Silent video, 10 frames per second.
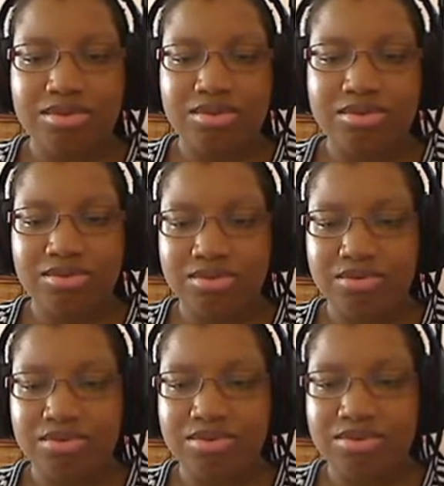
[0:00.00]

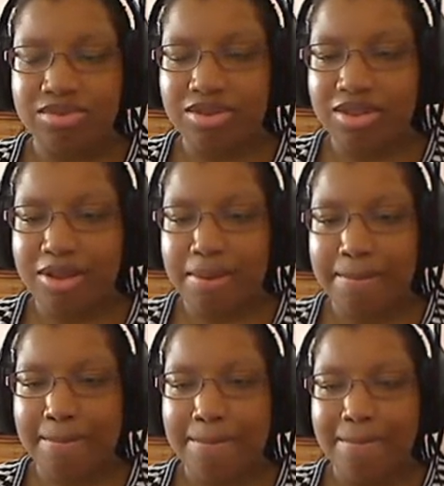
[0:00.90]

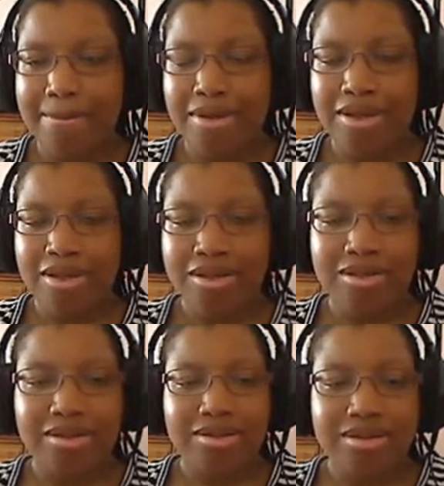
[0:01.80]

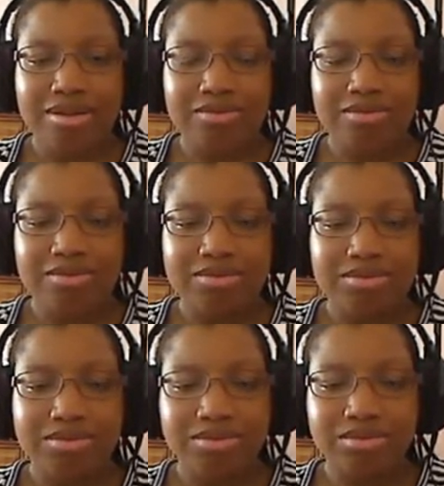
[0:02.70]

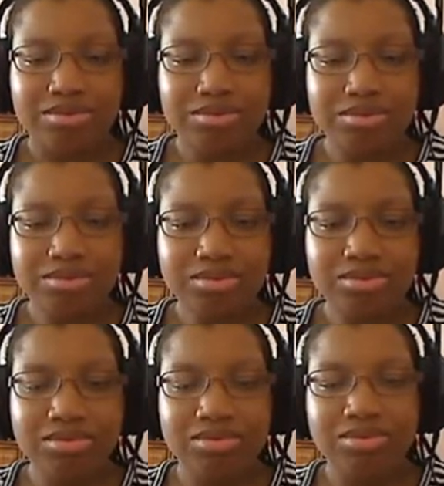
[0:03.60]

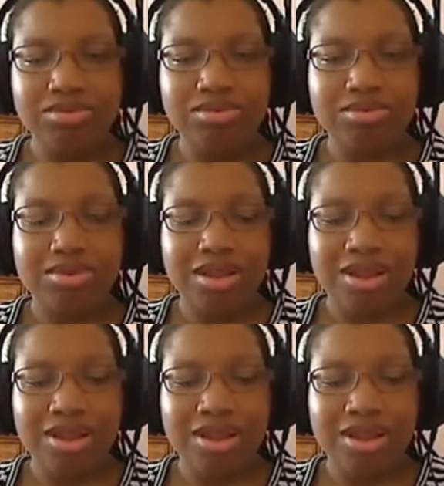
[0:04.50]
Nothing is said.